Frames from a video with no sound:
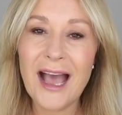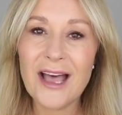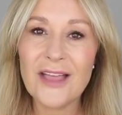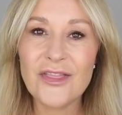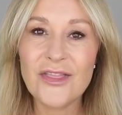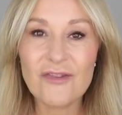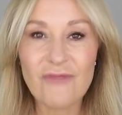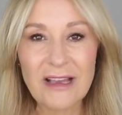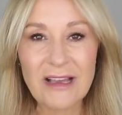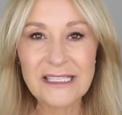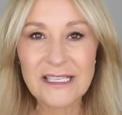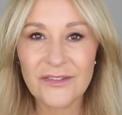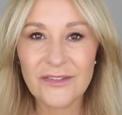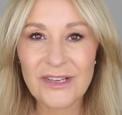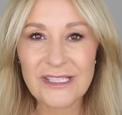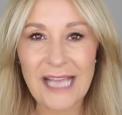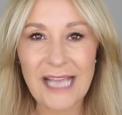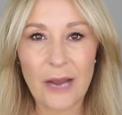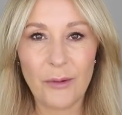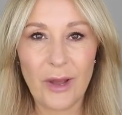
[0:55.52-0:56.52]
The rest of
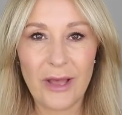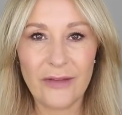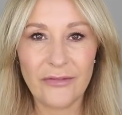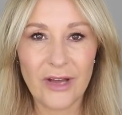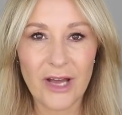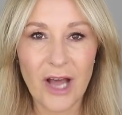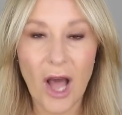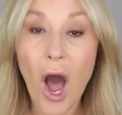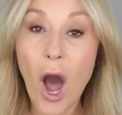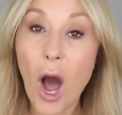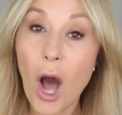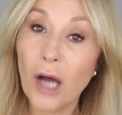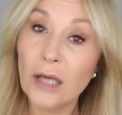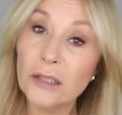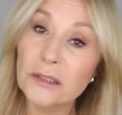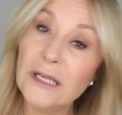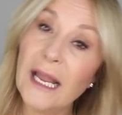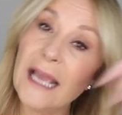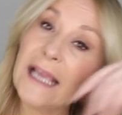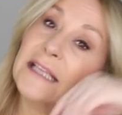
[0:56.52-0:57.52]
us, however,
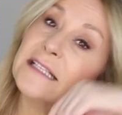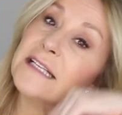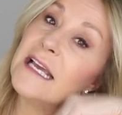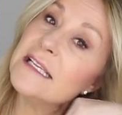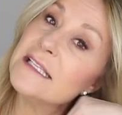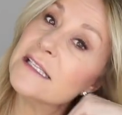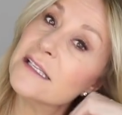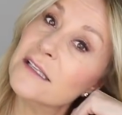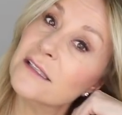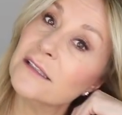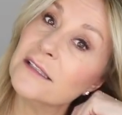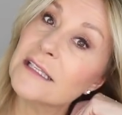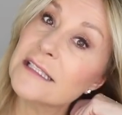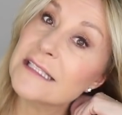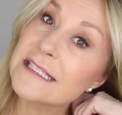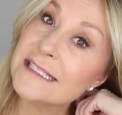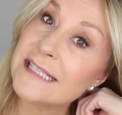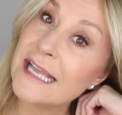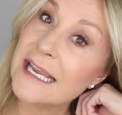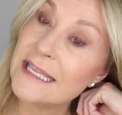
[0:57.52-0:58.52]
are lackadaisical
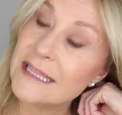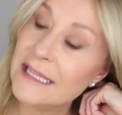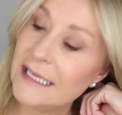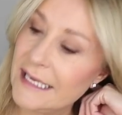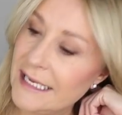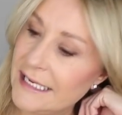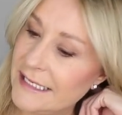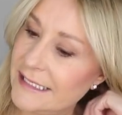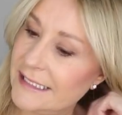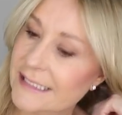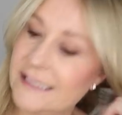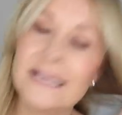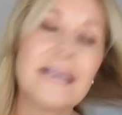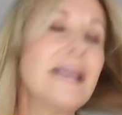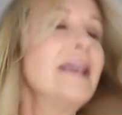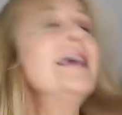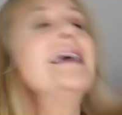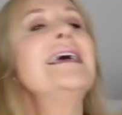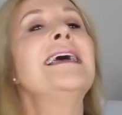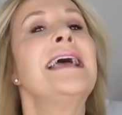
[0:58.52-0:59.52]
to say the least.
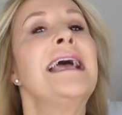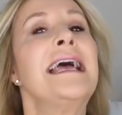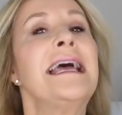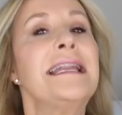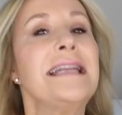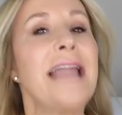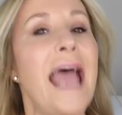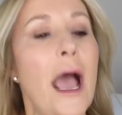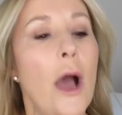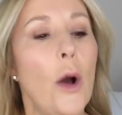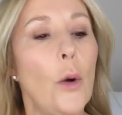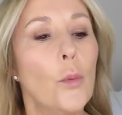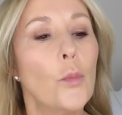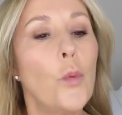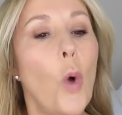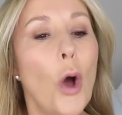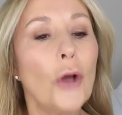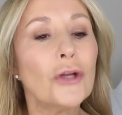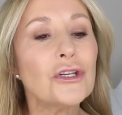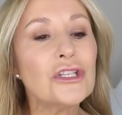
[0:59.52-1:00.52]
Now,
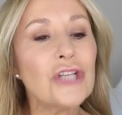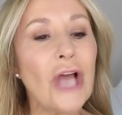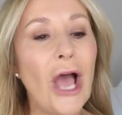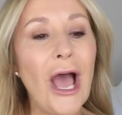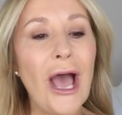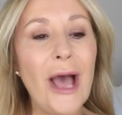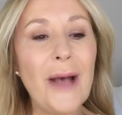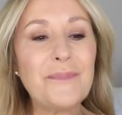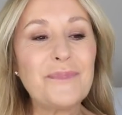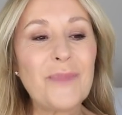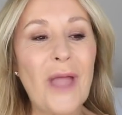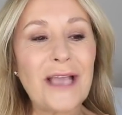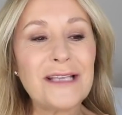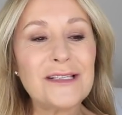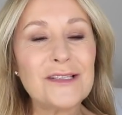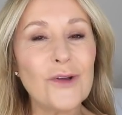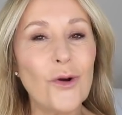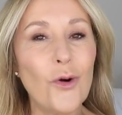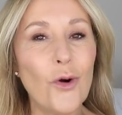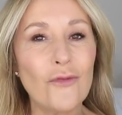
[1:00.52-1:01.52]
what I
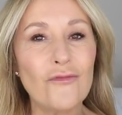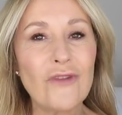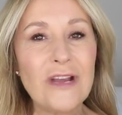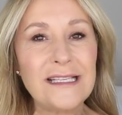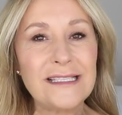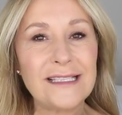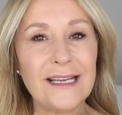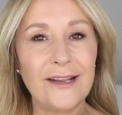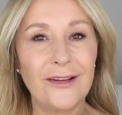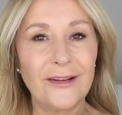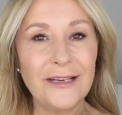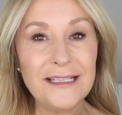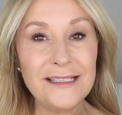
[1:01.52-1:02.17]
saw recently on